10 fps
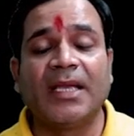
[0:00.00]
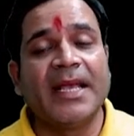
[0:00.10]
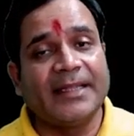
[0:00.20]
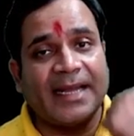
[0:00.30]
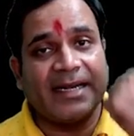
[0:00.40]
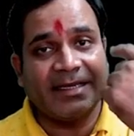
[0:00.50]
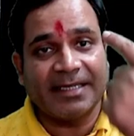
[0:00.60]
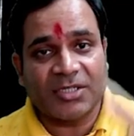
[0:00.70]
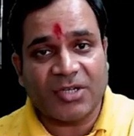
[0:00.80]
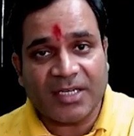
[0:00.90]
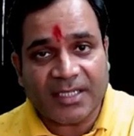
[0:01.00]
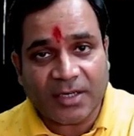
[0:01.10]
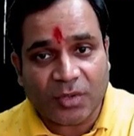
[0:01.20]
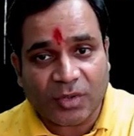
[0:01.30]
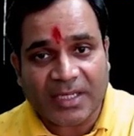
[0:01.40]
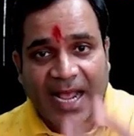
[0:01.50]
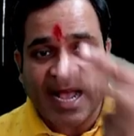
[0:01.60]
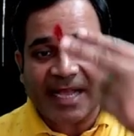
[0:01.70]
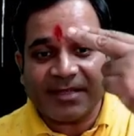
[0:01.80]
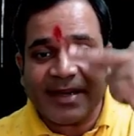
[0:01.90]
that is extrinsic growth
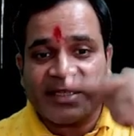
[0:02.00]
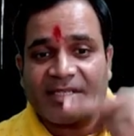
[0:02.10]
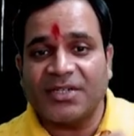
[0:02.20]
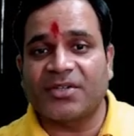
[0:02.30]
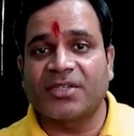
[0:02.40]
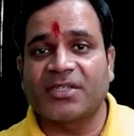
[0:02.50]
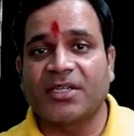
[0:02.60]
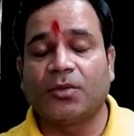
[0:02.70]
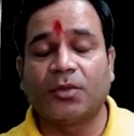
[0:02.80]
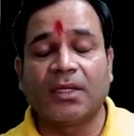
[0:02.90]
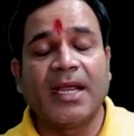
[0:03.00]
as well as intrinsic growth.